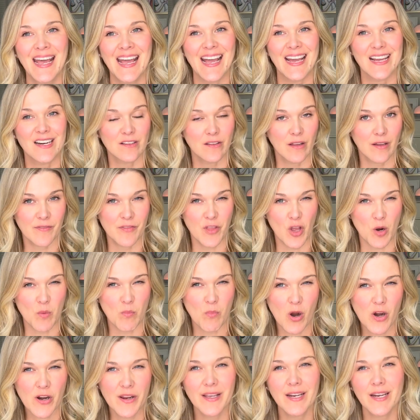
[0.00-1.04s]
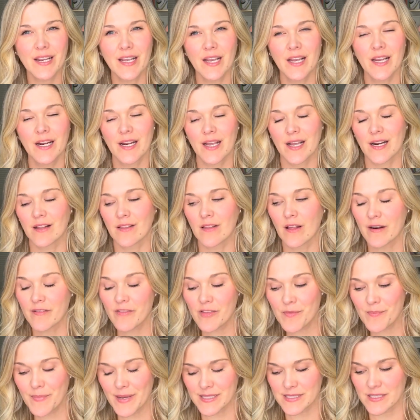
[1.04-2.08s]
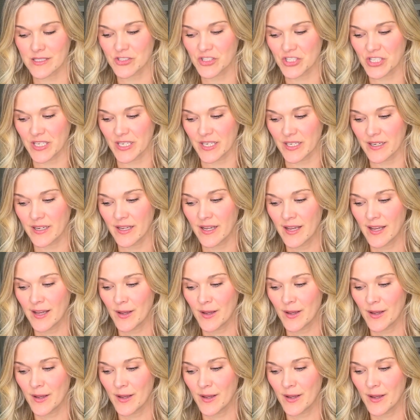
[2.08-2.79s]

And a lot of their marketing and a lot of the messaging